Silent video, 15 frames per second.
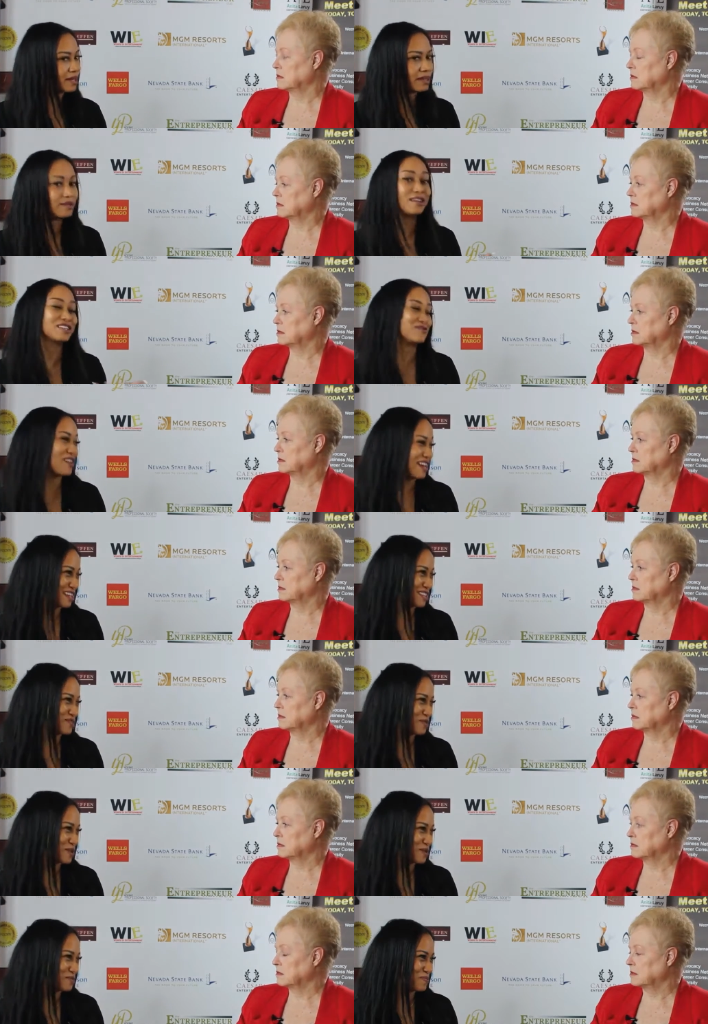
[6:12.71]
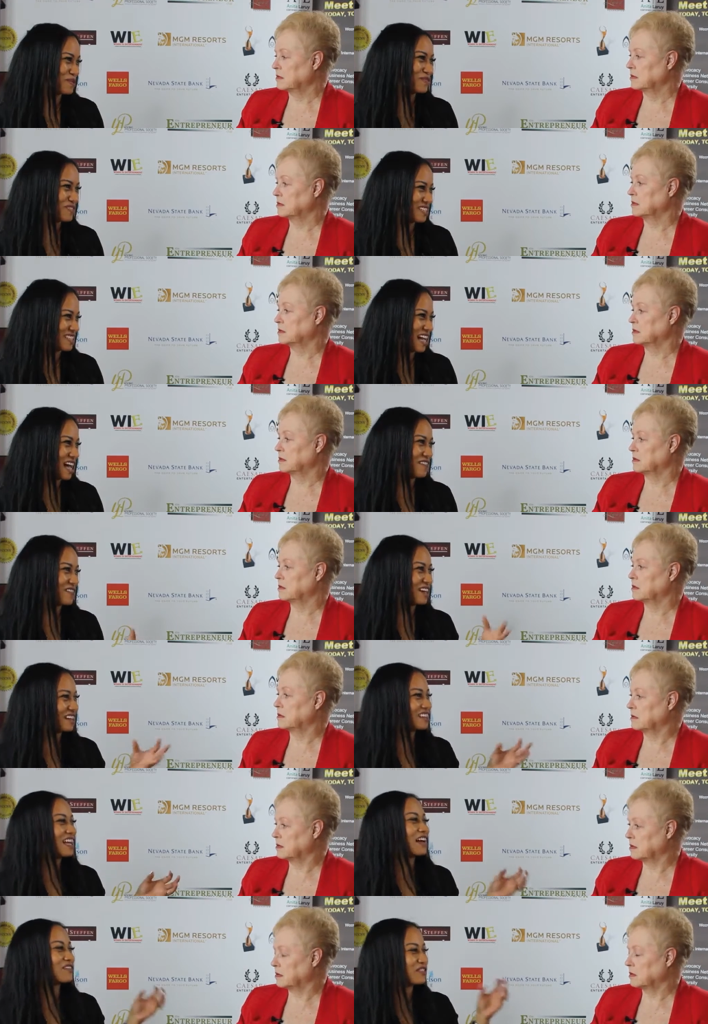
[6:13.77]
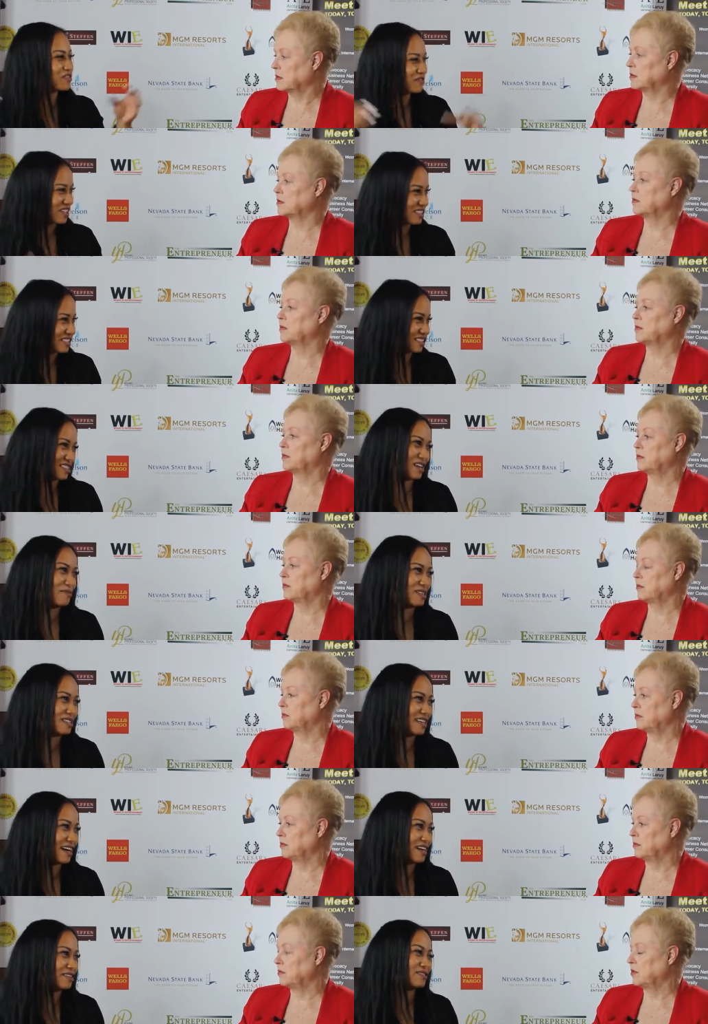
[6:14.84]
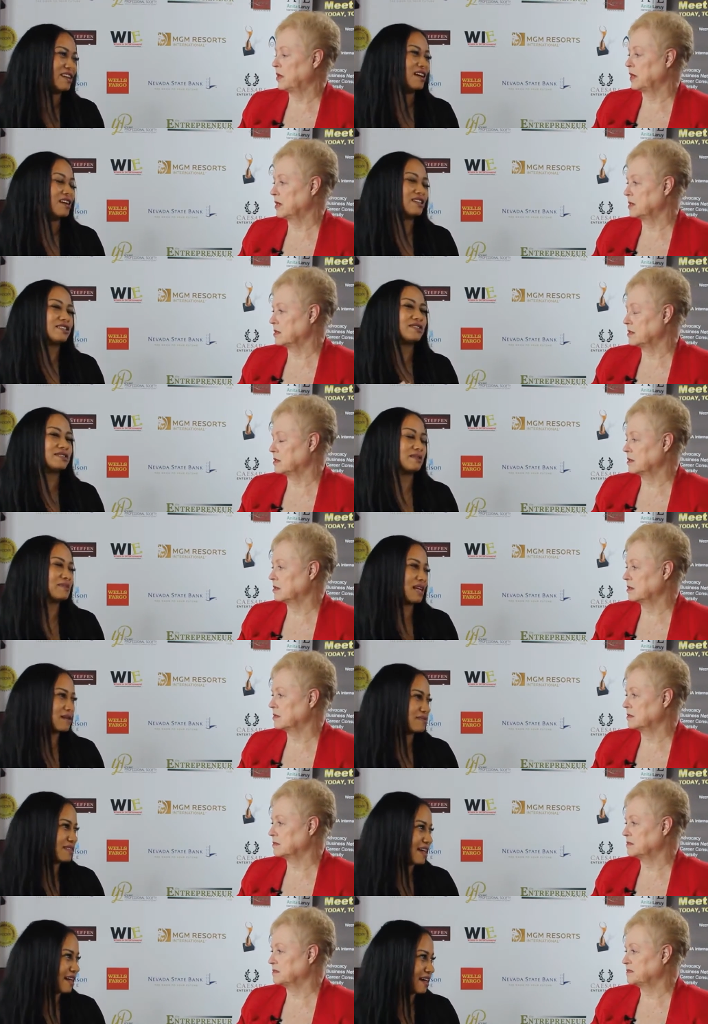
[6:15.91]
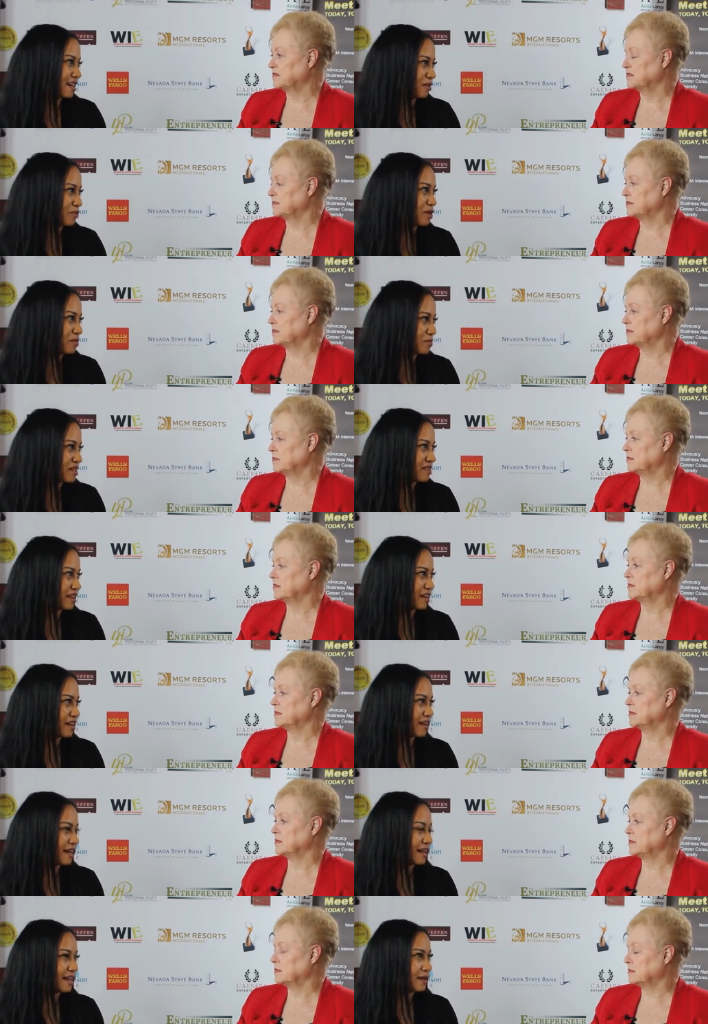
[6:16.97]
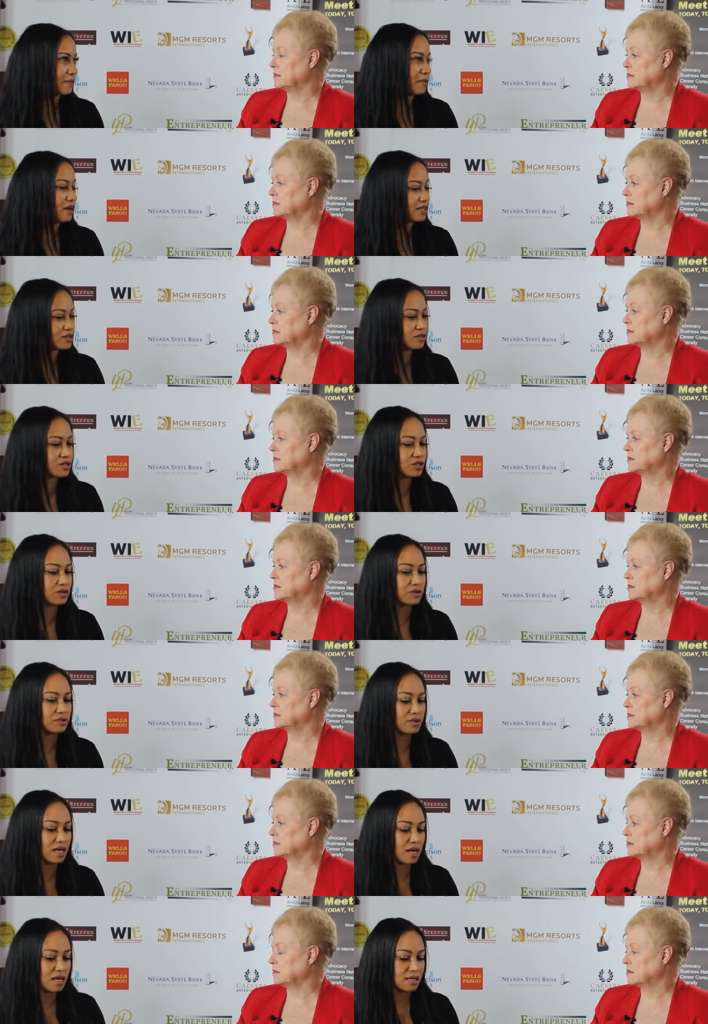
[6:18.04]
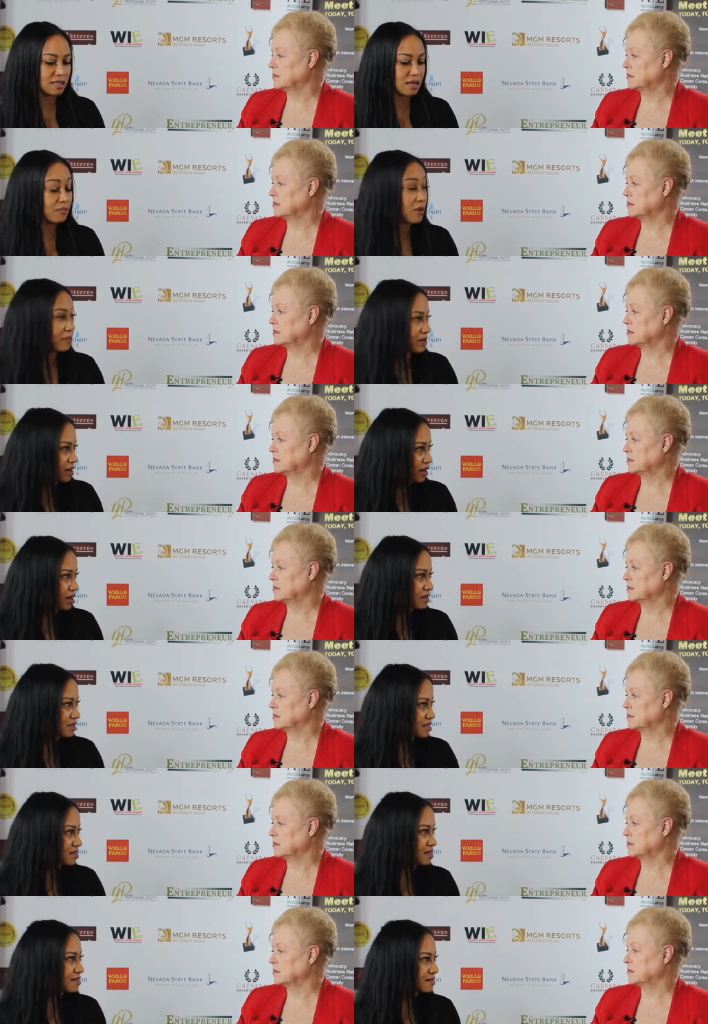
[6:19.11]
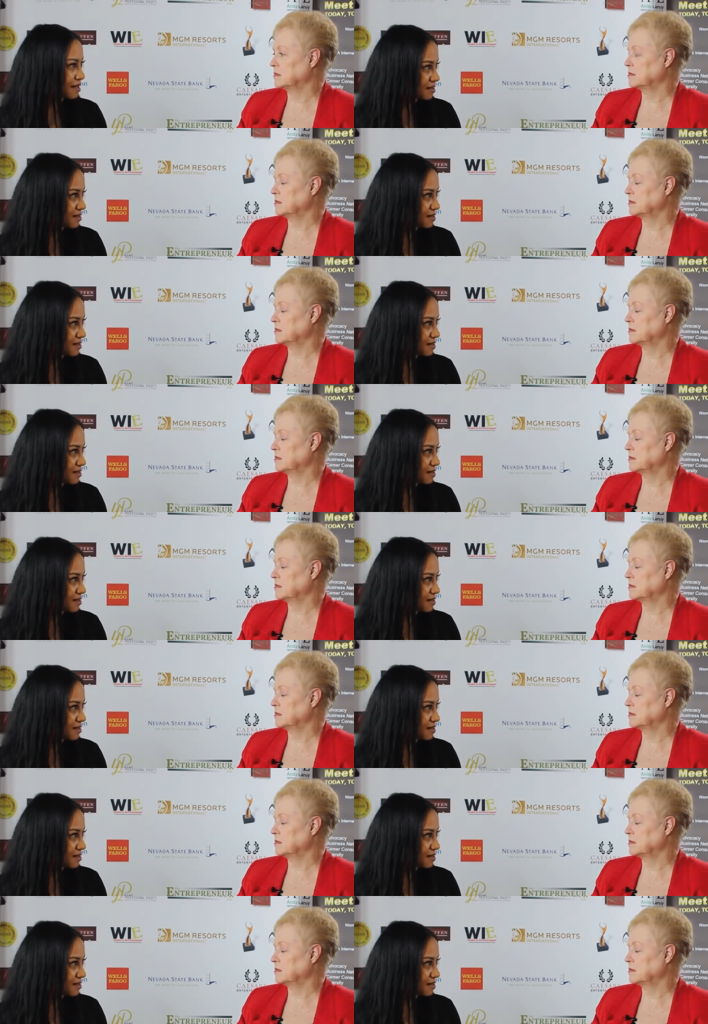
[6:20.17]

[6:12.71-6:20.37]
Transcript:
Speaker 1: in Las Vegas. We're privy to having a lot of conventions come in town. Right. So sometimes they uh, want me there, and um, also do some webinars and things